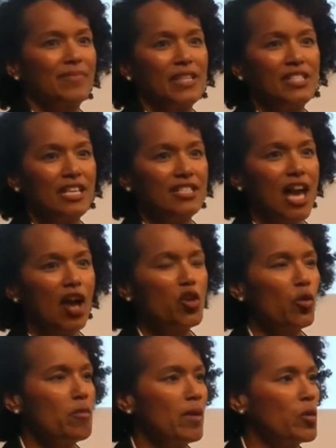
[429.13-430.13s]
See how
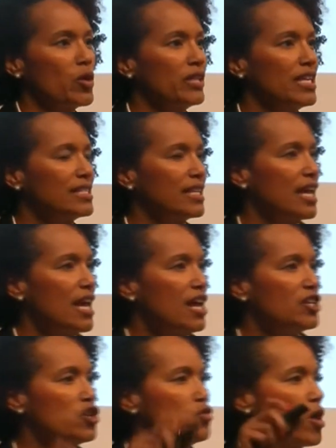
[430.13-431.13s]
you're remembering these? And
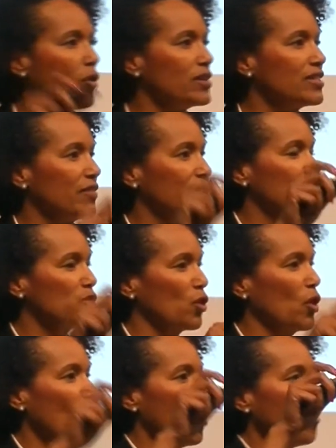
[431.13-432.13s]
do you notice that these
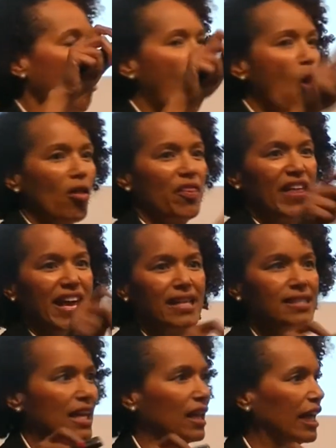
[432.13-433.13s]
are all
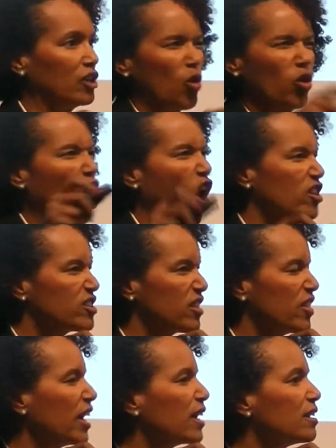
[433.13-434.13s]
things that like don't cost a
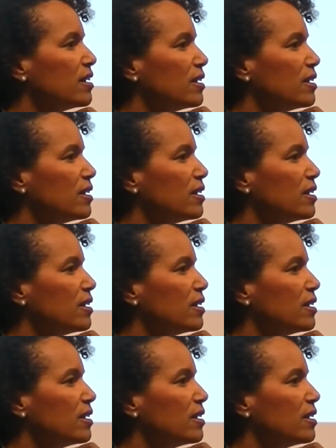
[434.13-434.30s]
thing?